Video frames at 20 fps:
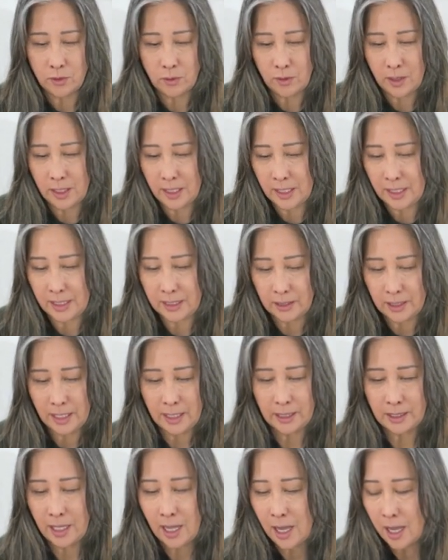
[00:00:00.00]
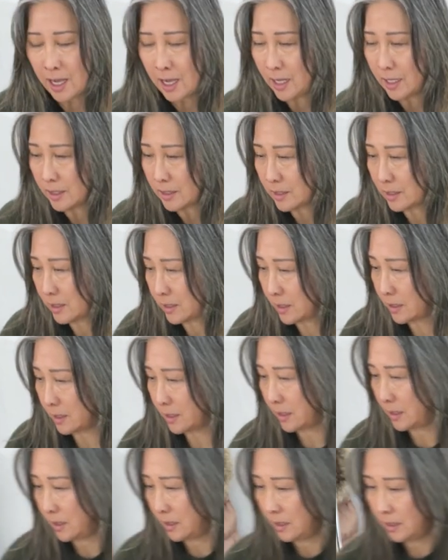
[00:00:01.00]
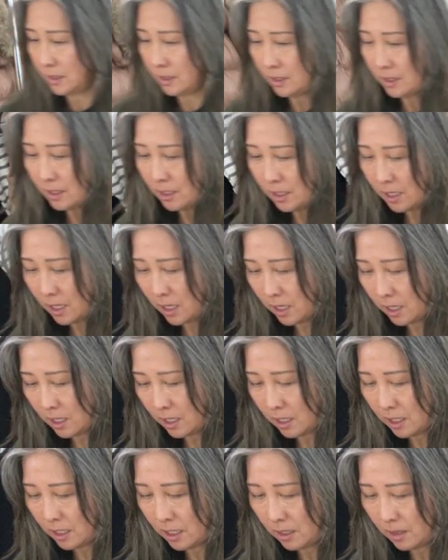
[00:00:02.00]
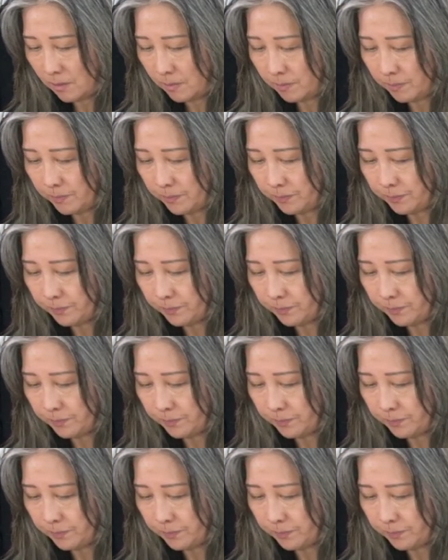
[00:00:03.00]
anything like that. And